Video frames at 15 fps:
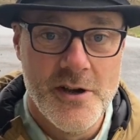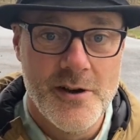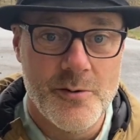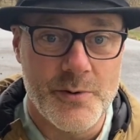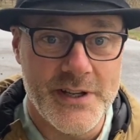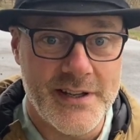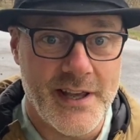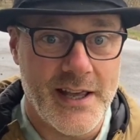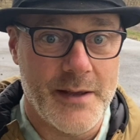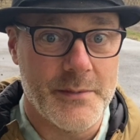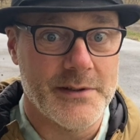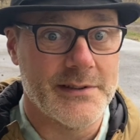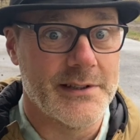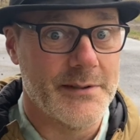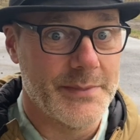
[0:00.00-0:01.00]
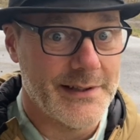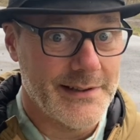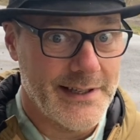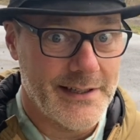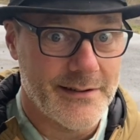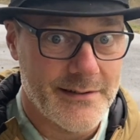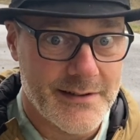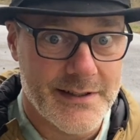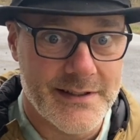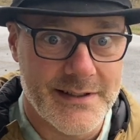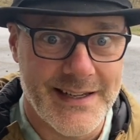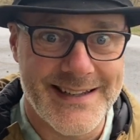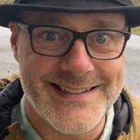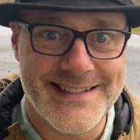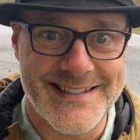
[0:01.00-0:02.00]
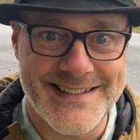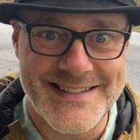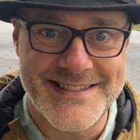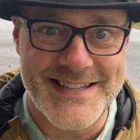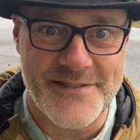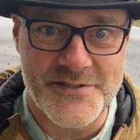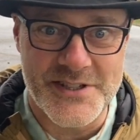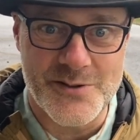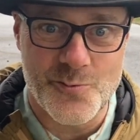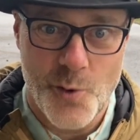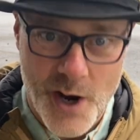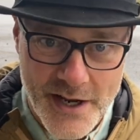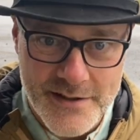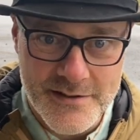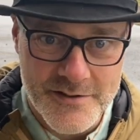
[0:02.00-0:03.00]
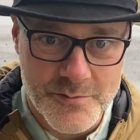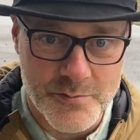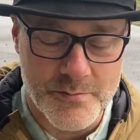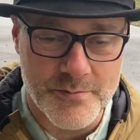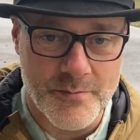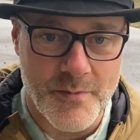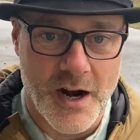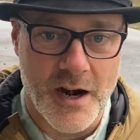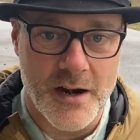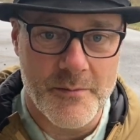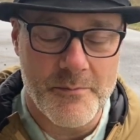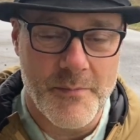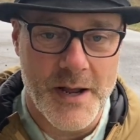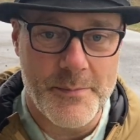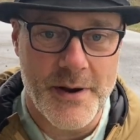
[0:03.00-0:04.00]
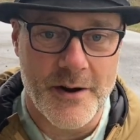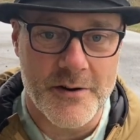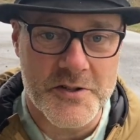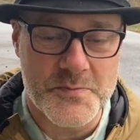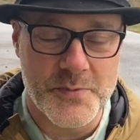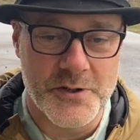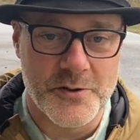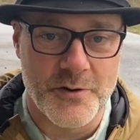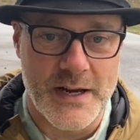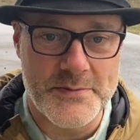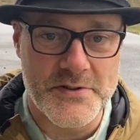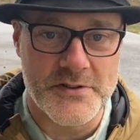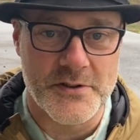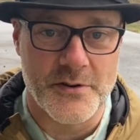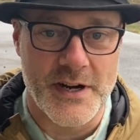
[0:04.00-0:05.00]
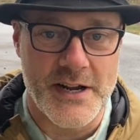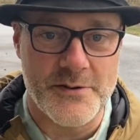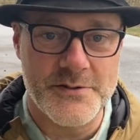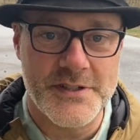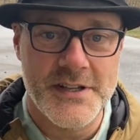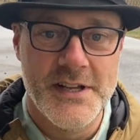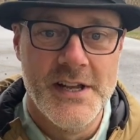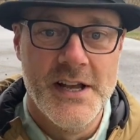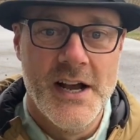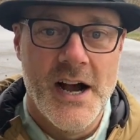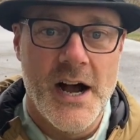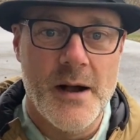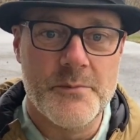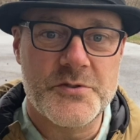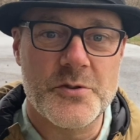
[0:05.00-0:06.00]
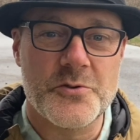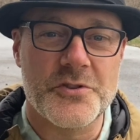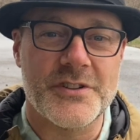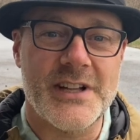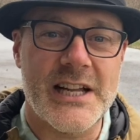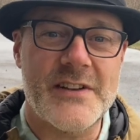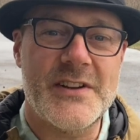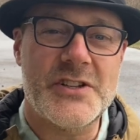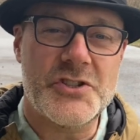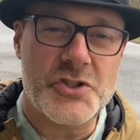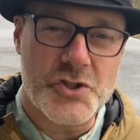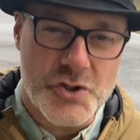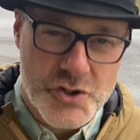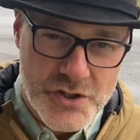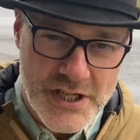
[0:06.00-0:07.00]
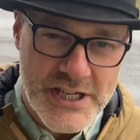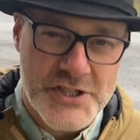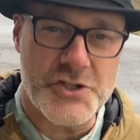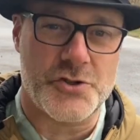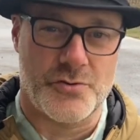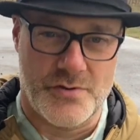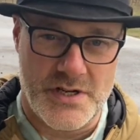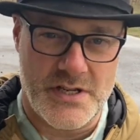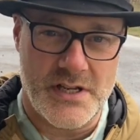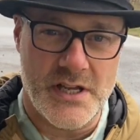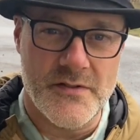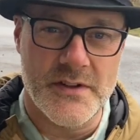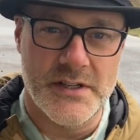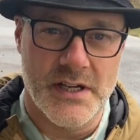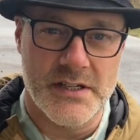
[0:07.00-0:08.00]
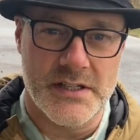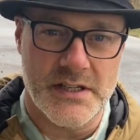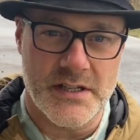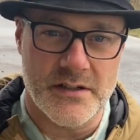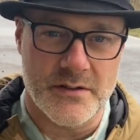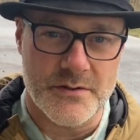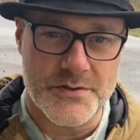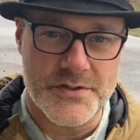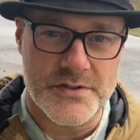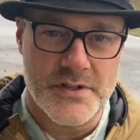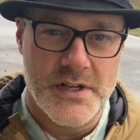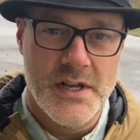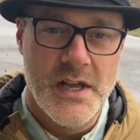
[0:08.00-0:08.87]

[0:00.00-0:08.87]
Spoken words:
We came a little bit later in 1971 is when my parents put grapes in the ground. So there's a lot of history in the Dundee Hills.